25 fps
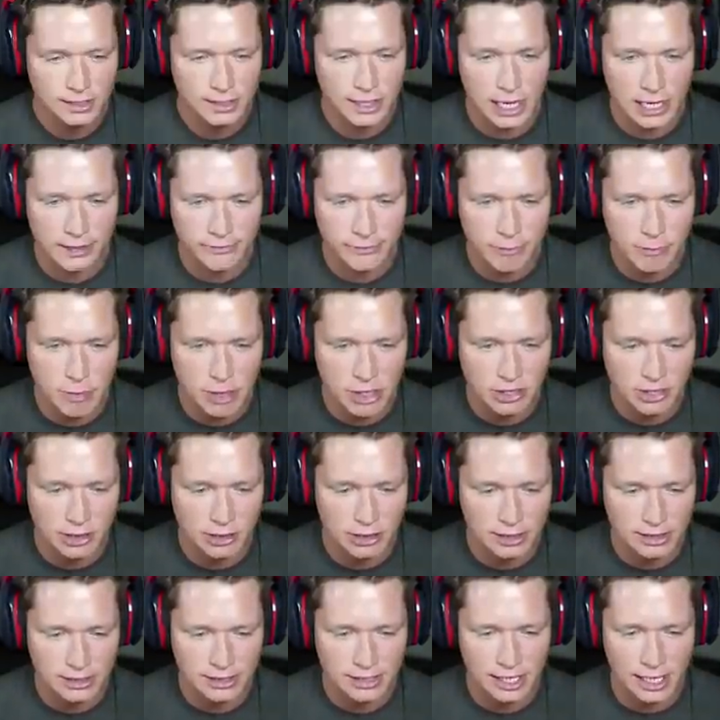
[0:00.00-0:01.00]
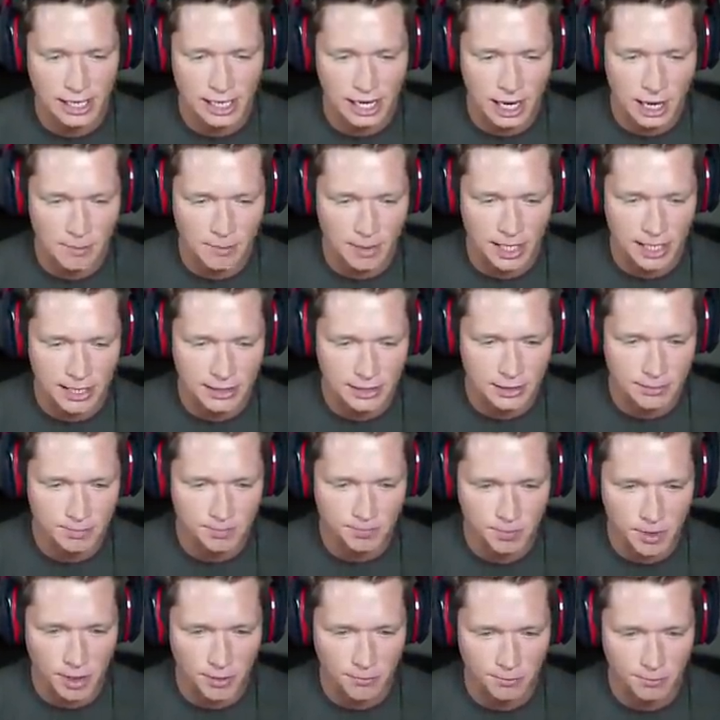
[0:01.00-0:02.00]
Donovan Mitchell is, I mean, he's
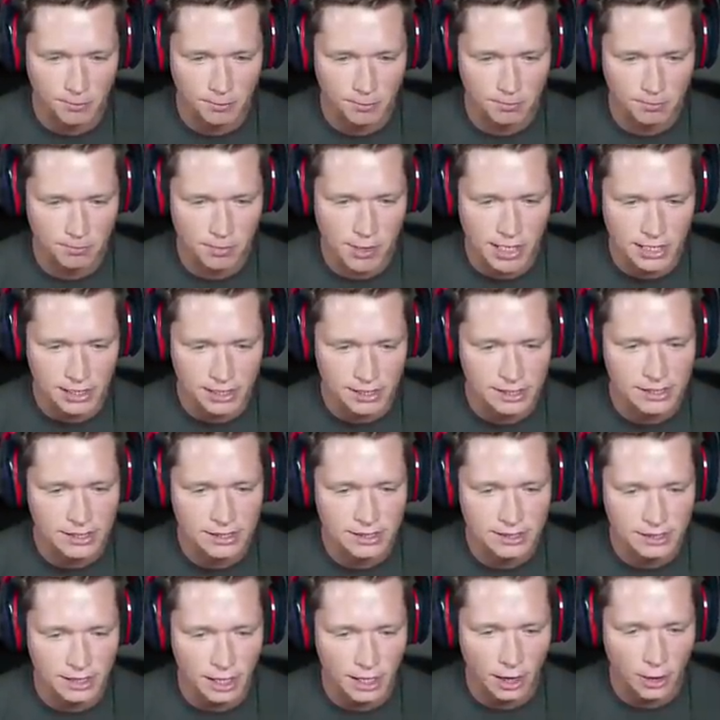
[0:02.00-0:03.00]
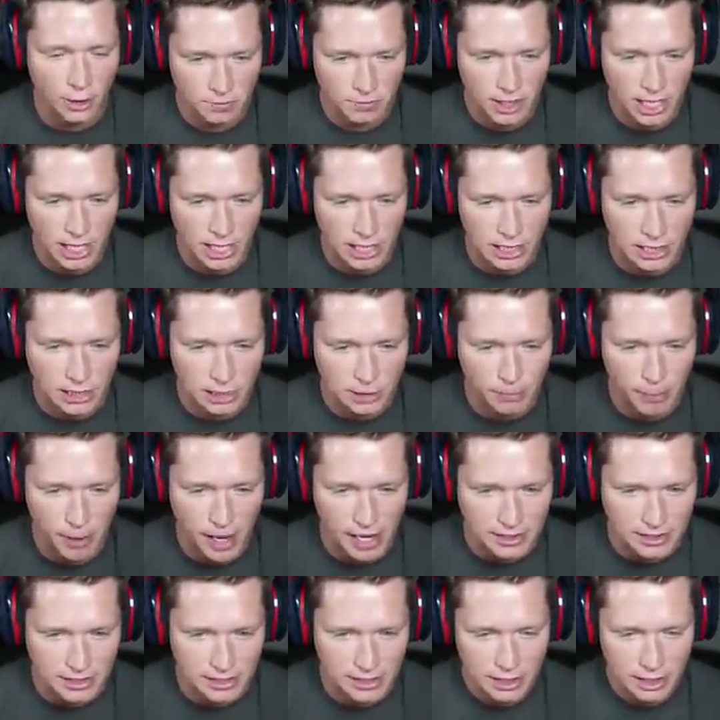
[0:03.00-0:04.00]
a beast, so got to
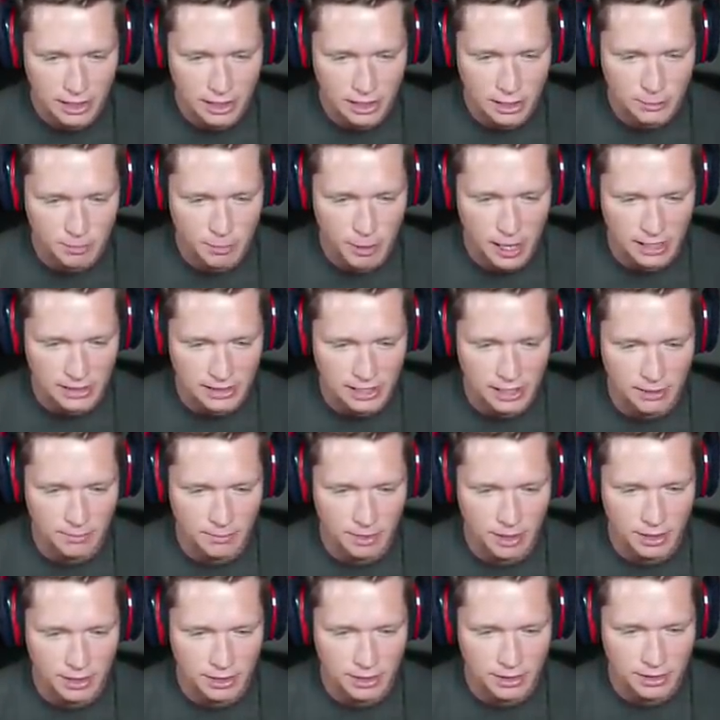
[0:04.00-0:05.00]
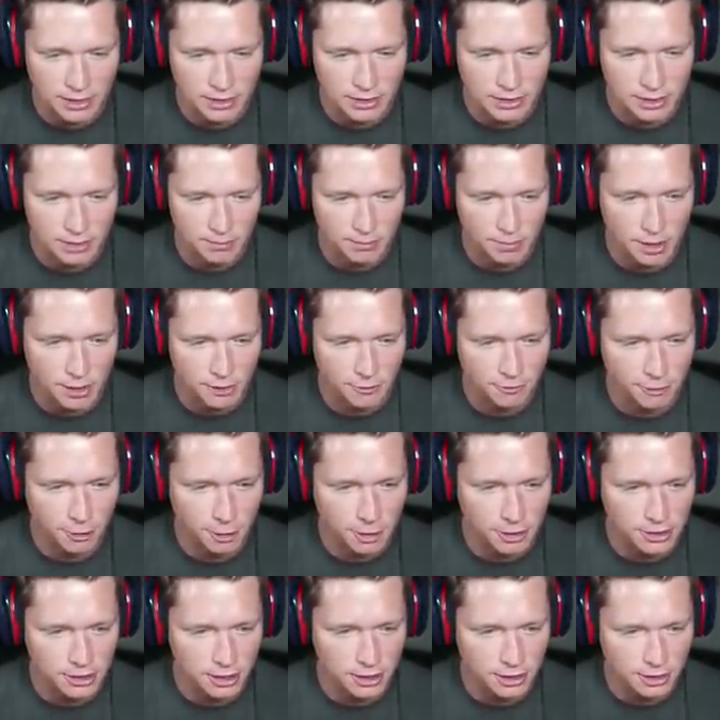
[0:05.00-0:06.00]
expect him to be the
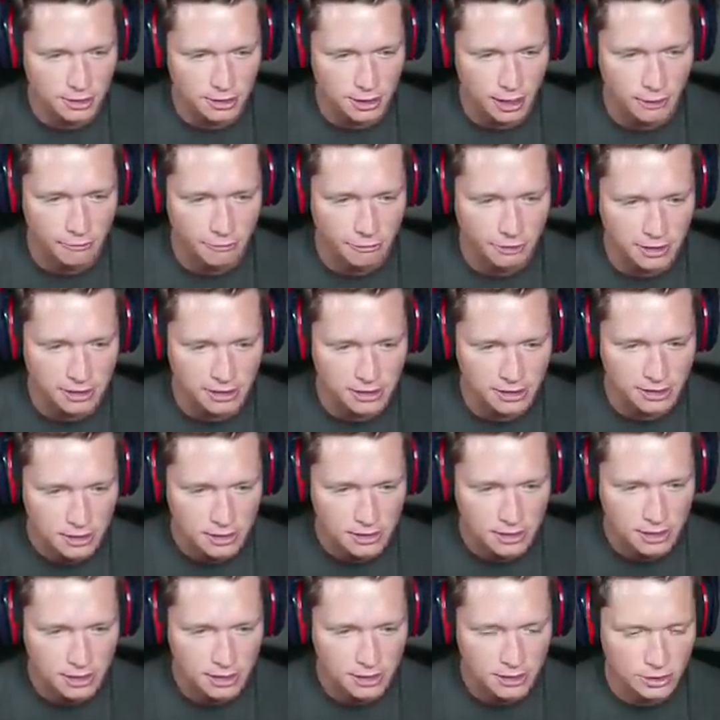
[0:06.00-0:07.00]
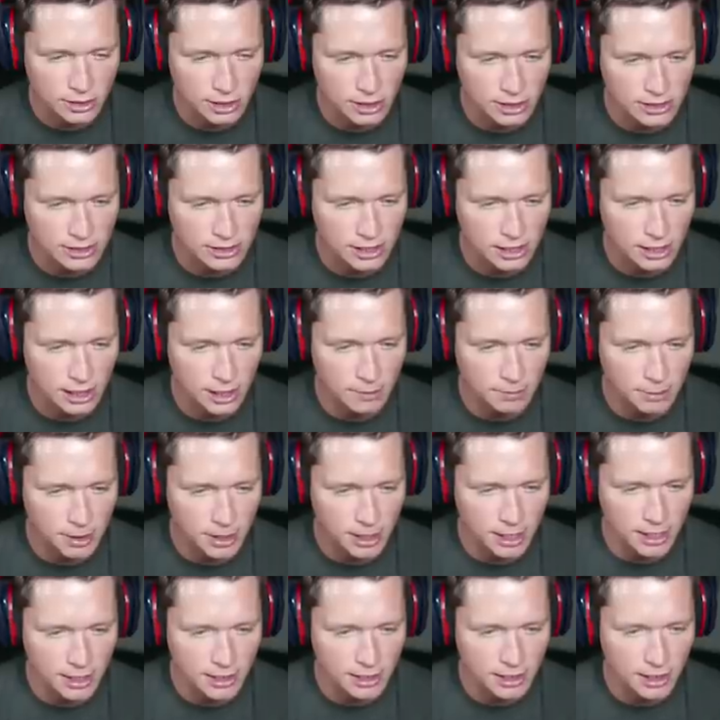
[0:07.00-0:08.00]
focus of this offense. See, they're trying to set it up
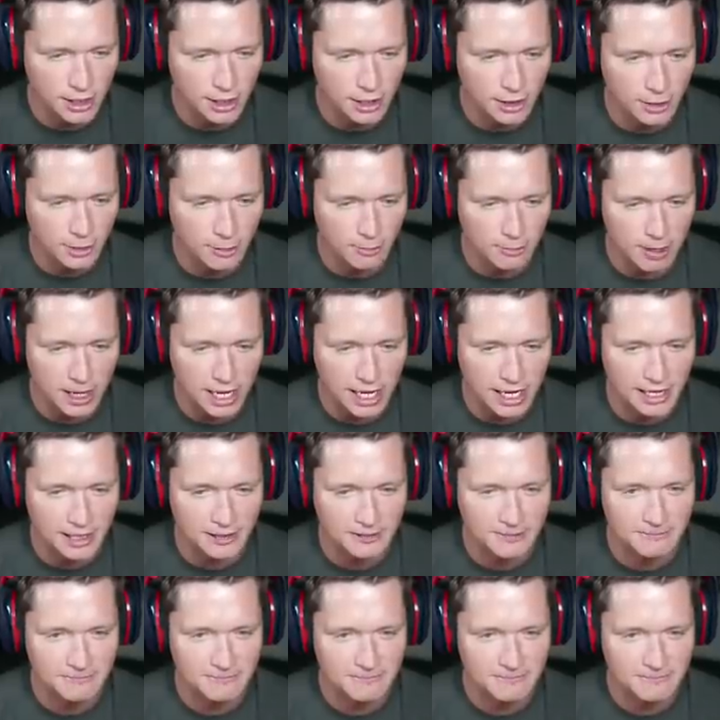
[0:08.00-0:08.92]
again. Oh, man.